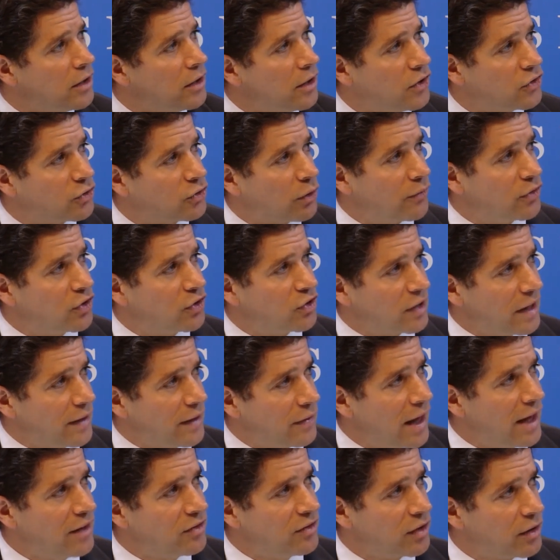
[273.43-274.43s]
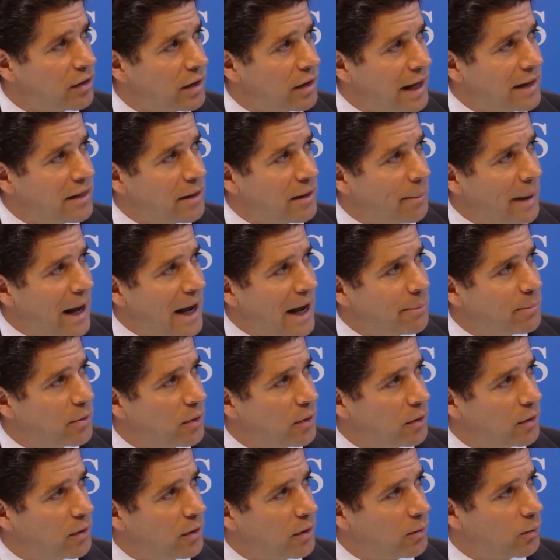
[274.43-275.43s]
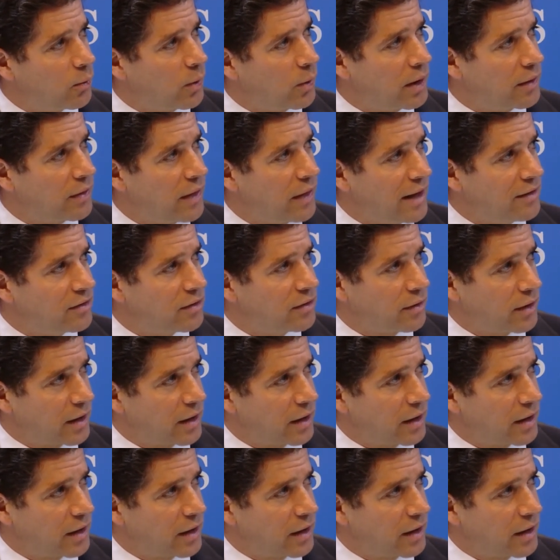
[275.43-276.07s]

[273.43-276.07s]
So obviously, these are in the paper. These are